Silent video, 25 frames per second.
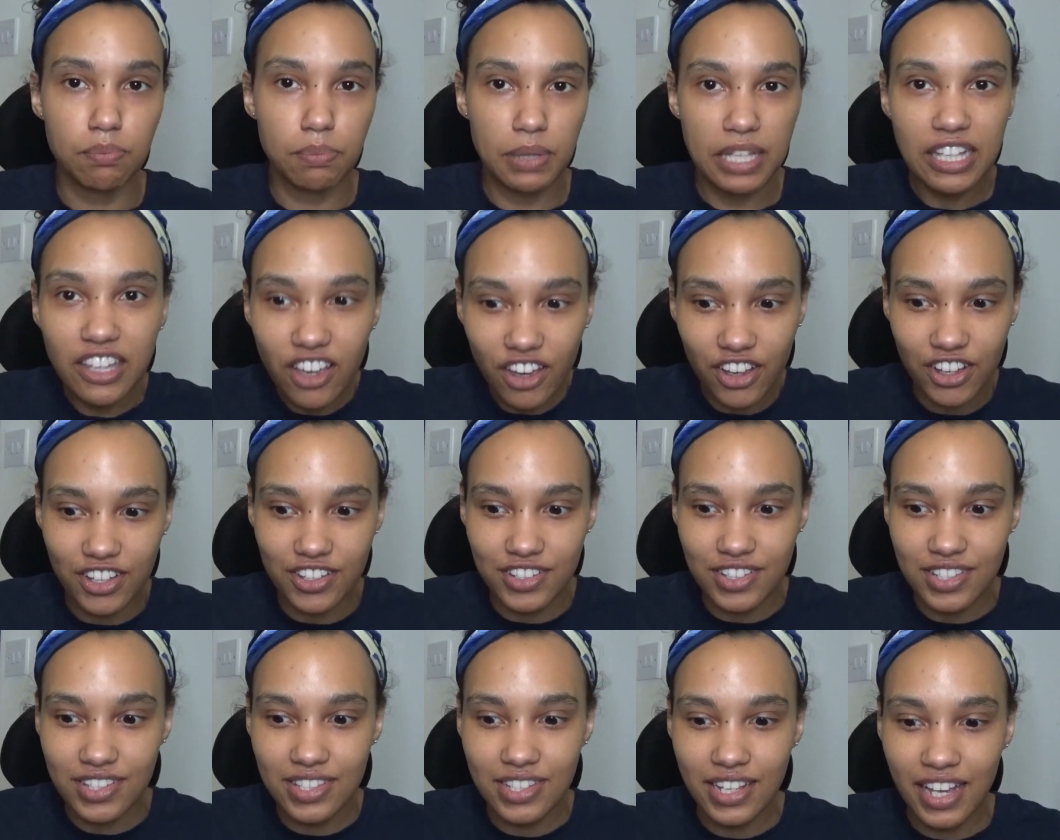
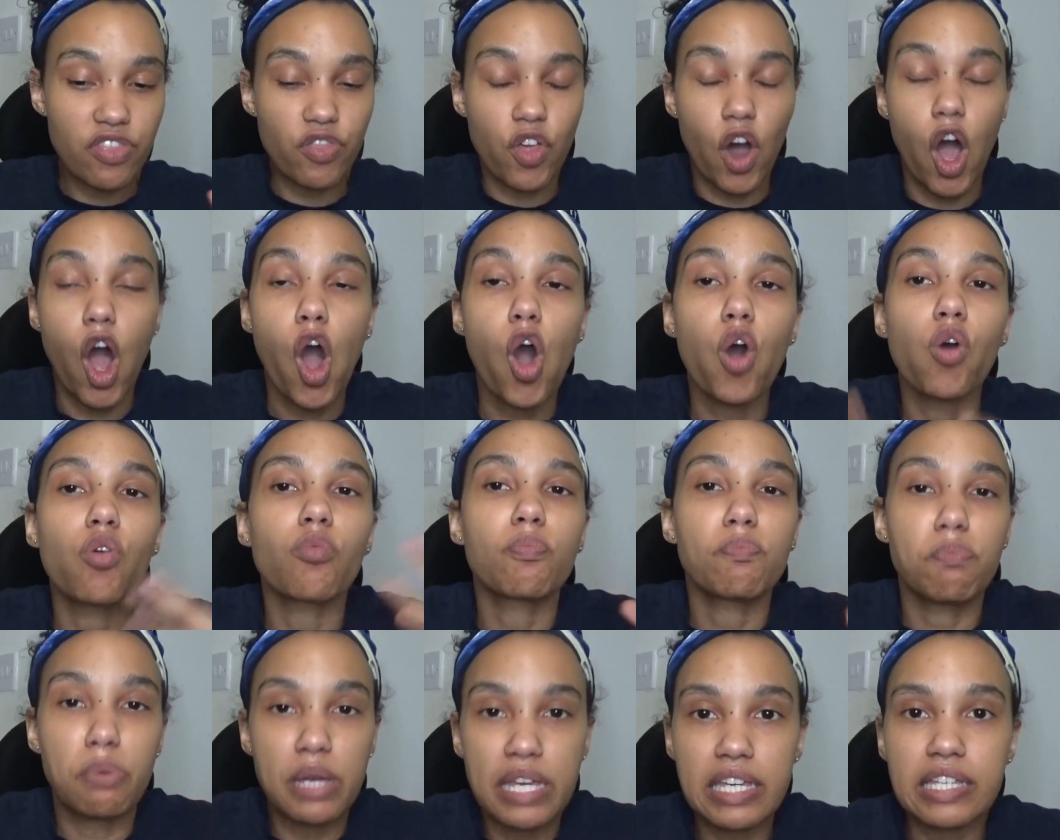because the whole
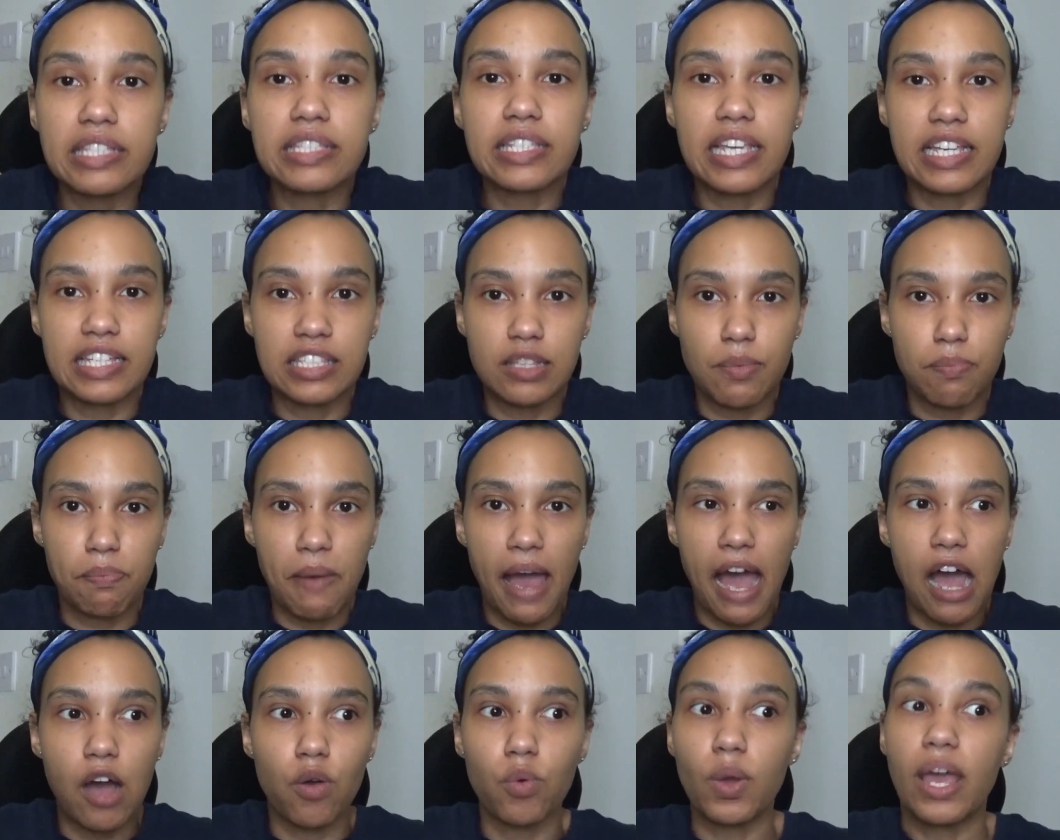beat is
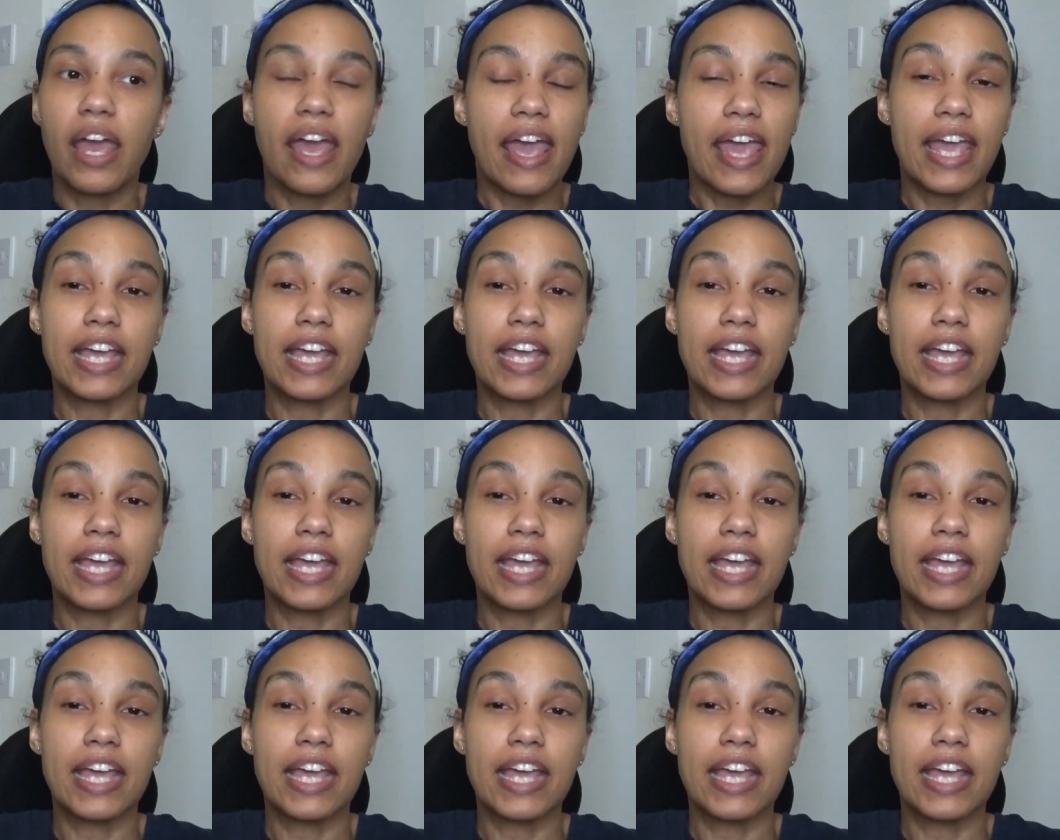about